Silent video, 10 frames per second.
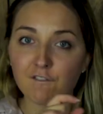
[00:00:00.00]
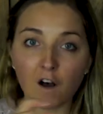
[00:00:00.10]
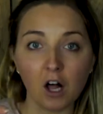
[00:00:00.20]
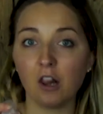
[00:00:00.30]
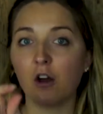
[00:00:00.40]

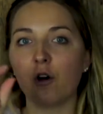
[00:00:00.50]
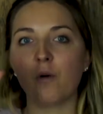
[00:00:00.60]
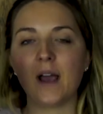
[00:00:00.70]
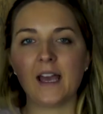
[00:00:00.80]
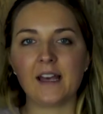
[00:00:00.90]

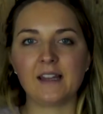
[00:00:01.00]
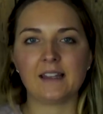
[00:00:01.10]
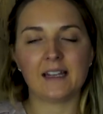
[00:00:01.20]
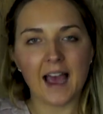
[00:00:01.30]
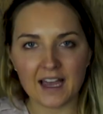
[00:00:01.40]
follow and
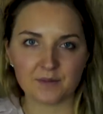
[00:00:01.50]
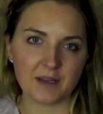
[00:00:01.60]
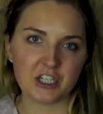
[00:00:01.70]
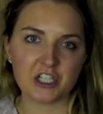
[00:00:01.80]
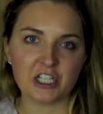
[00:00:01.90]
then at
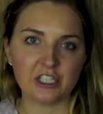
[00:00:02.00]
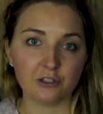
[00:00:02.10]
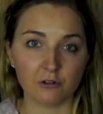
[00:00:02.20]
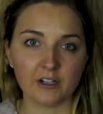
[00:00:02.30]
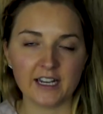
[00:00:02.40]
mention
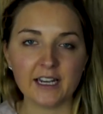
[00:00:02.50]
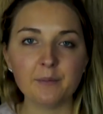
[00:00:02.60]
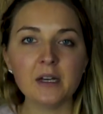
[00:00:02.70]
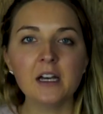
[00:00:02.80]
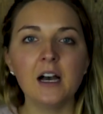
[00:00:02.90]
your name,